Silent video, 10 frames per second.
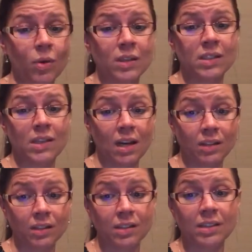for
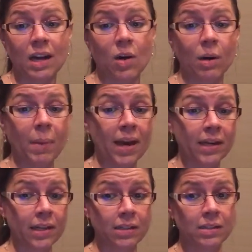sellers. Now, our
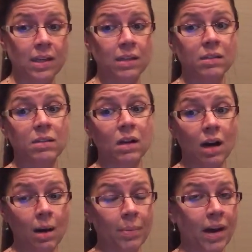pending sales are
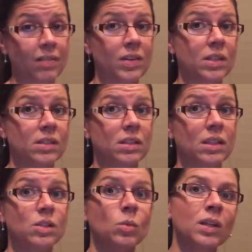up,
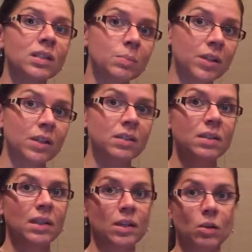obviously, so we're
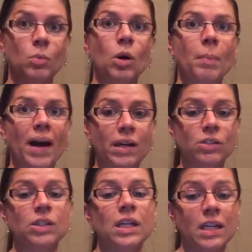experiencing, you know, more
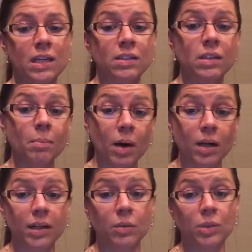buyers getting into the
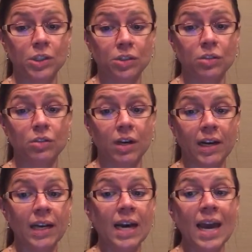market, which is
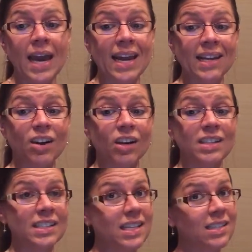great. And our
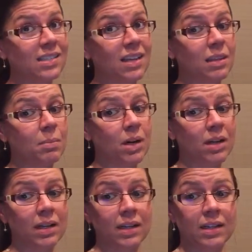days on the
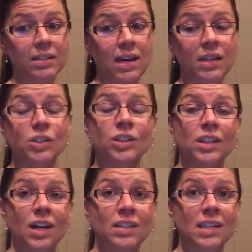market has actually
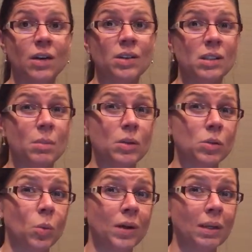gone down. It's
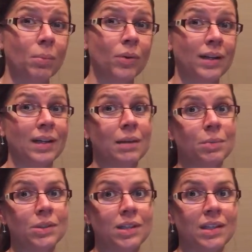about
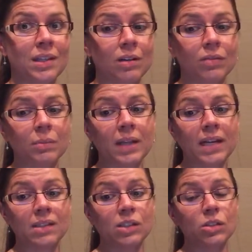20.9% down from
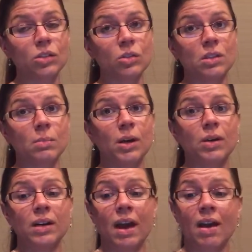last year, so it's
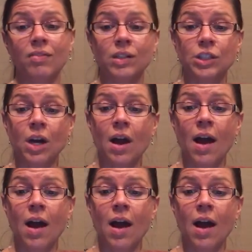about an average.